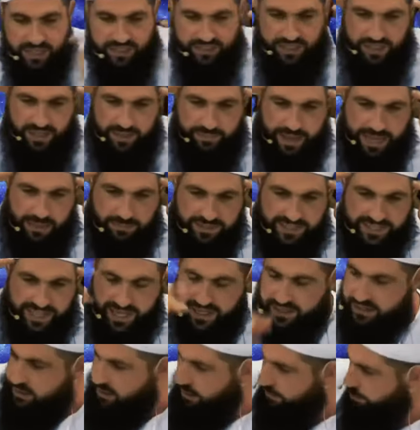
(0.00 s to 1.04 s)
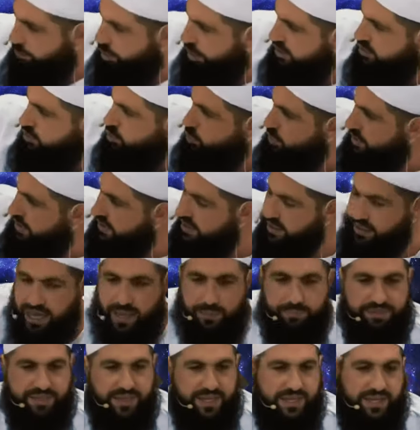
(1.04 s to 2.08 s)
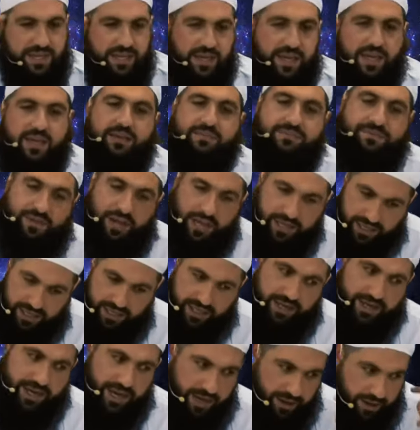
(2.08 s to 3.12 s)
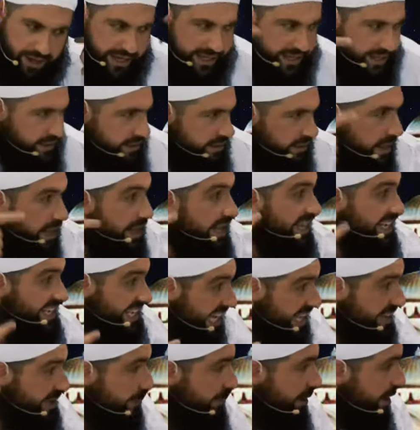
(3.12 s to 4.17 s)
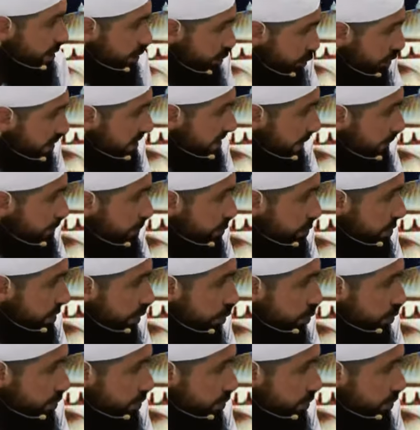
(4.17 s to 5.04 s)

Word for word: So the Imam said, the boy took it. I'm thinking, huh, finally now I can gather my thoughts and put